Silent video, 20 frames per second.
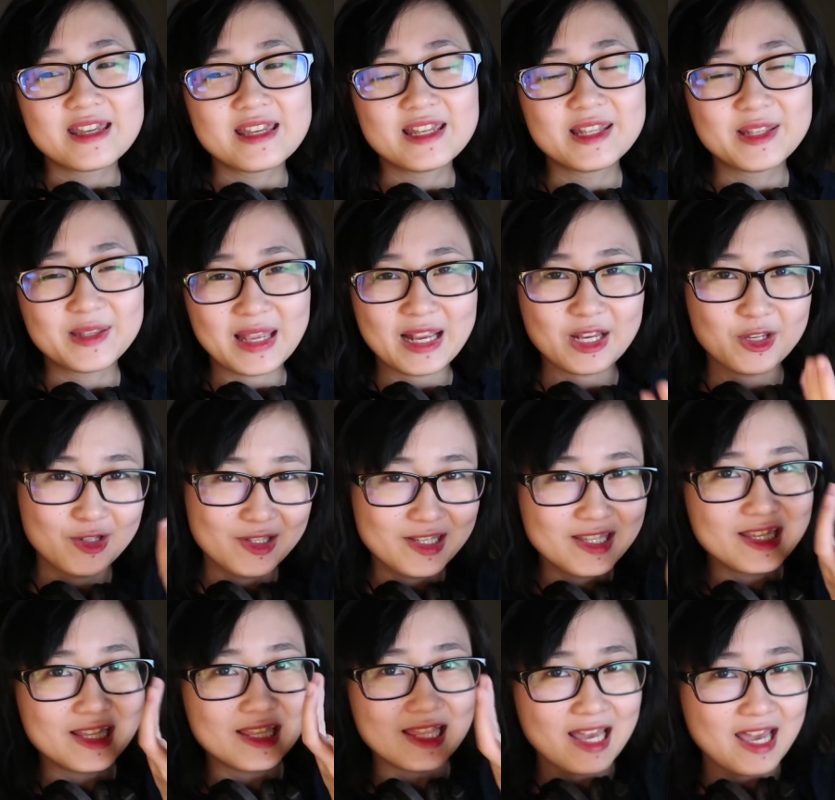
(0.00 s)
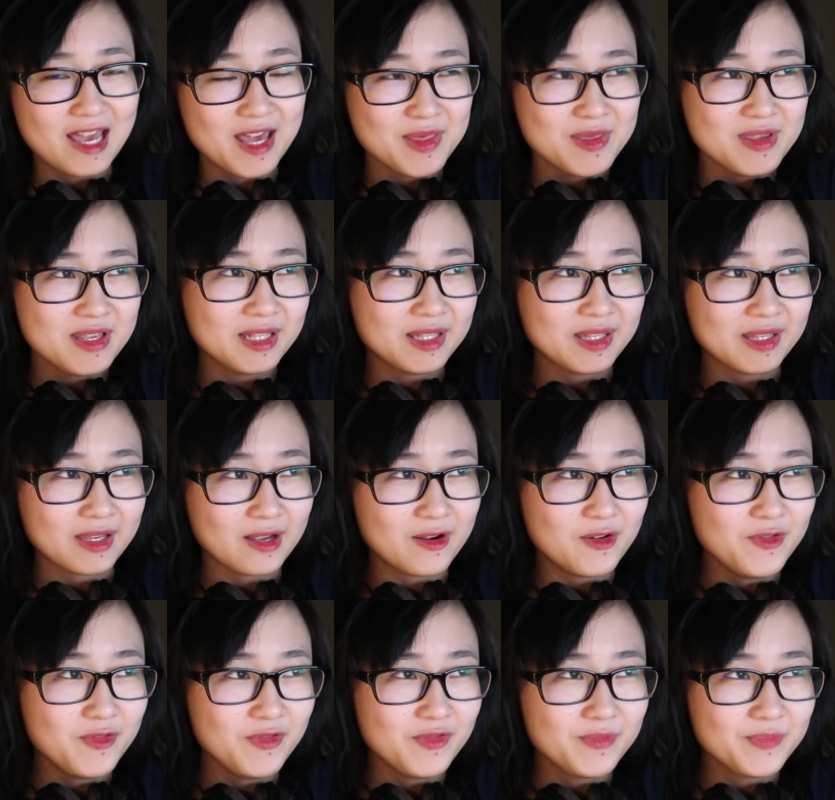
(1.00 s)
it's actually the land
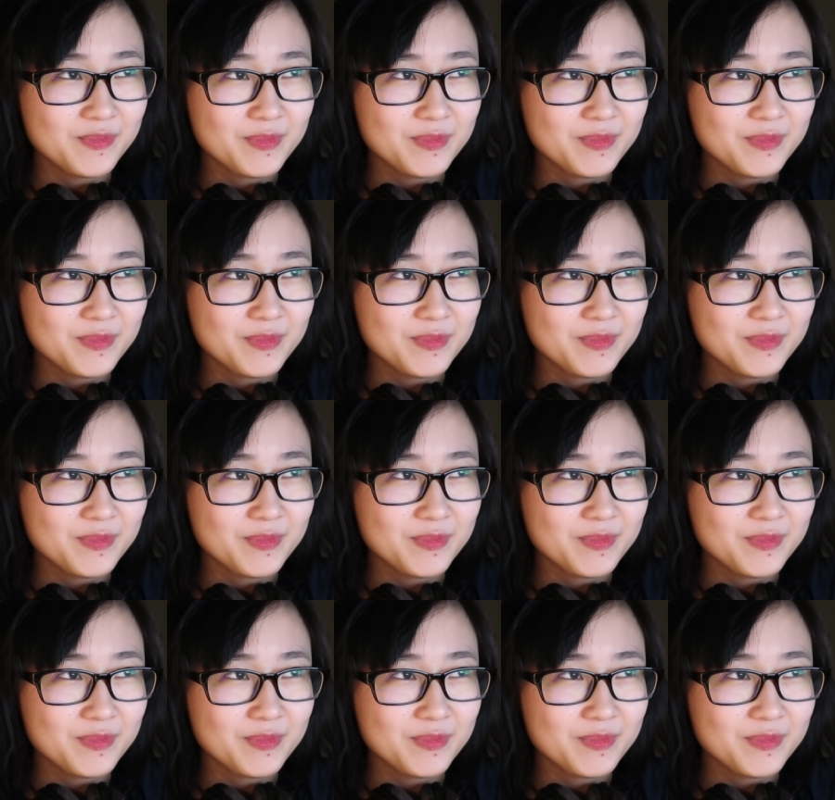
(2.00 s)
itself.